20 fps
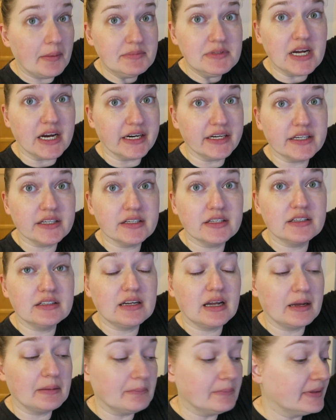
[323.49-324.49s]
I'm tired.
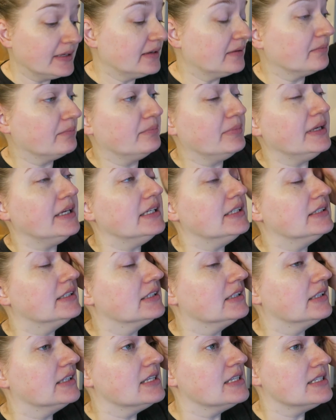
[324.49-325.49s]
I'm like beat.
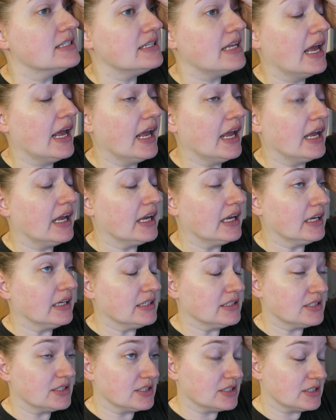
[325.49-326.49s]
This day
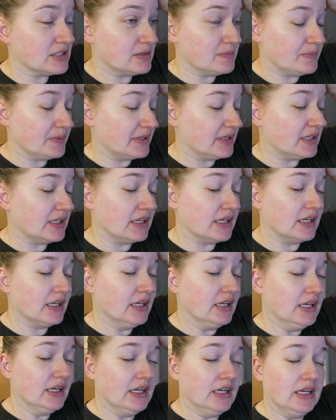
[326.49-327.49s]
has just been
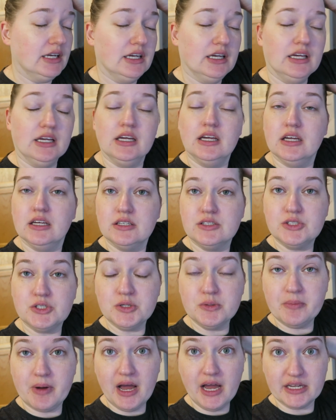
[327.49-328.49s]

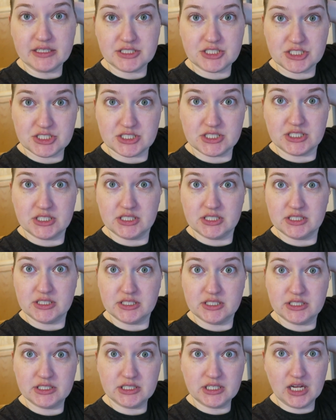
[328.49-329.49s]
too much.
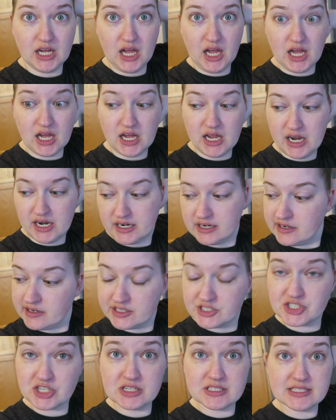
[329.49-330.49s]
Ah,
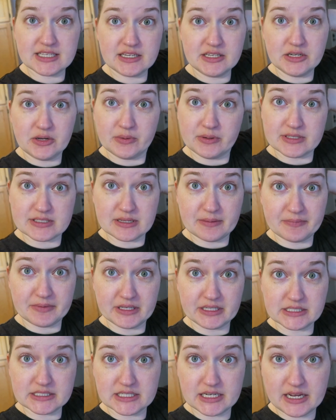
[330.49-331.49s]
should have said no to
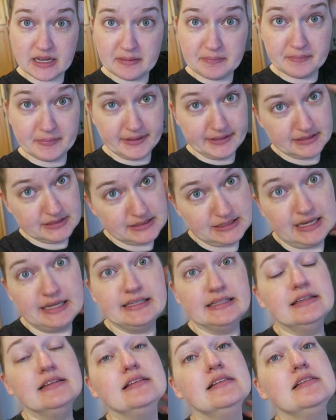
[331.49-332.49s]
something today, but I
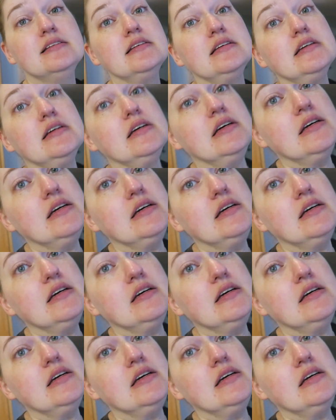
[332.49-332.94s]
didn't.